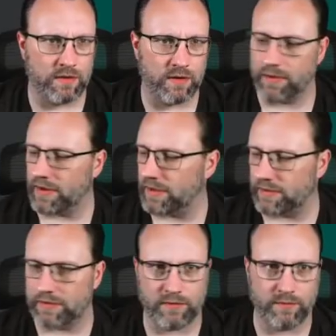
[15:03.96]
All right.
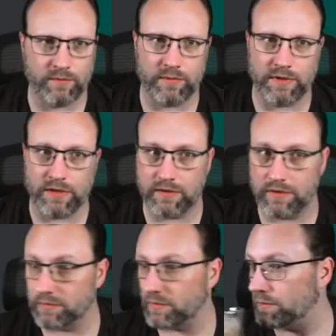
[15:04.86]
We need
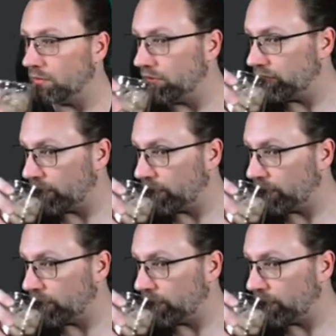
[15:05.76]
this win, boys.